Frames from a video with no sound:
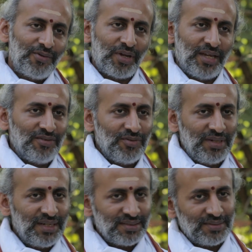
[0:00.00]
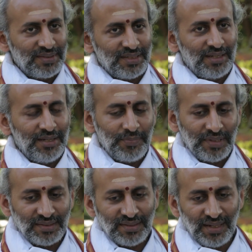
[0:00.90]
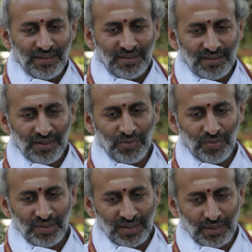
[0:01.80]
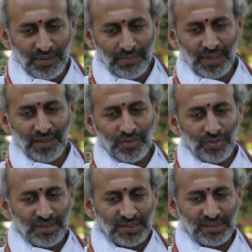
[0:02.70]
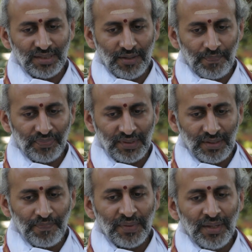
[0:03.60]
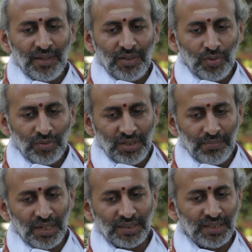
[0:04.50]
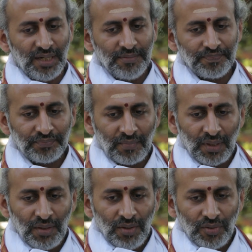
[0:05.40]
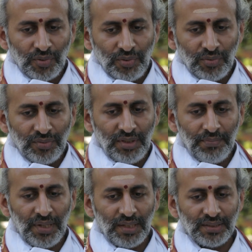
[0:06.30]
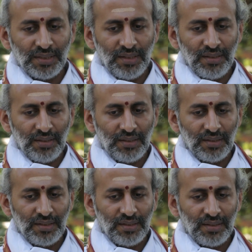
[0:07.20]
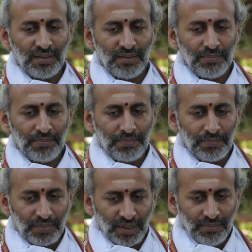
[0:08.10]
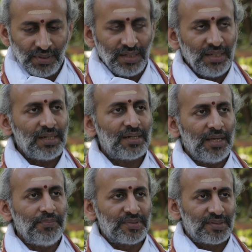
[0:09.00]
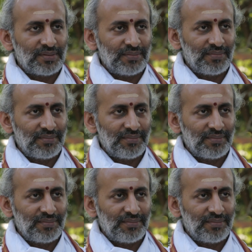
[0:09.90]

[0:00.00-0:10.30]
Okay, so let us keep it aside. Now, coming back to this Yuktibhasa, so Yuktibhasa primarily claims